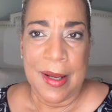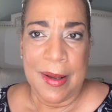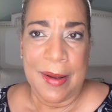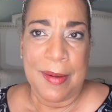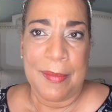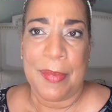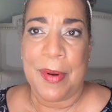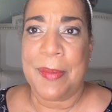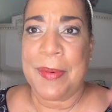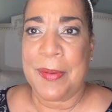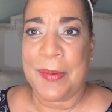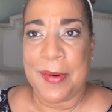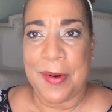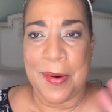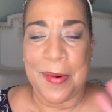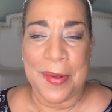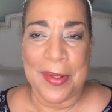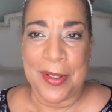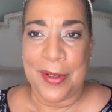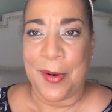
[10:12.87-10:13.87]
Probably won't go
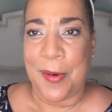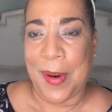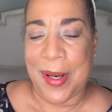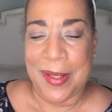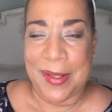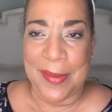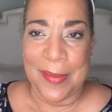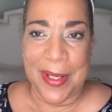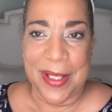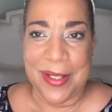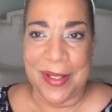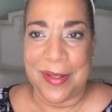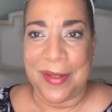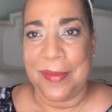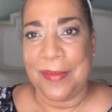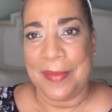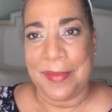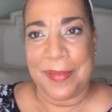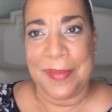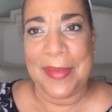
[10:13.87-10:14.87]
into quite as much
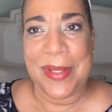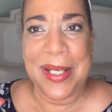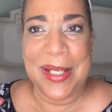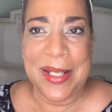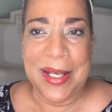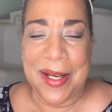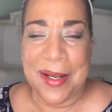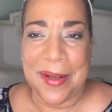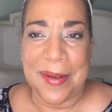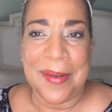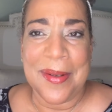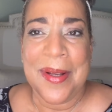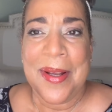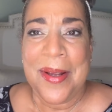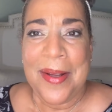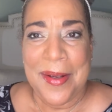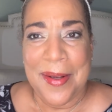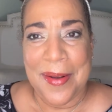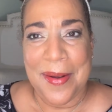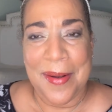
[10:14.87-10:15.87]
detail
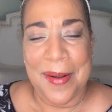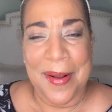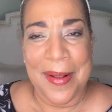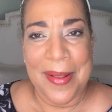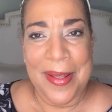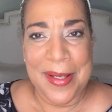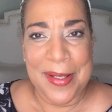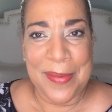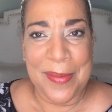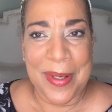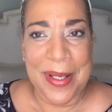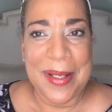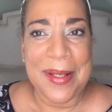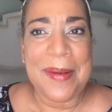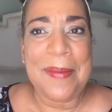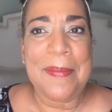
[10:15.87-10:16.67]
on this one,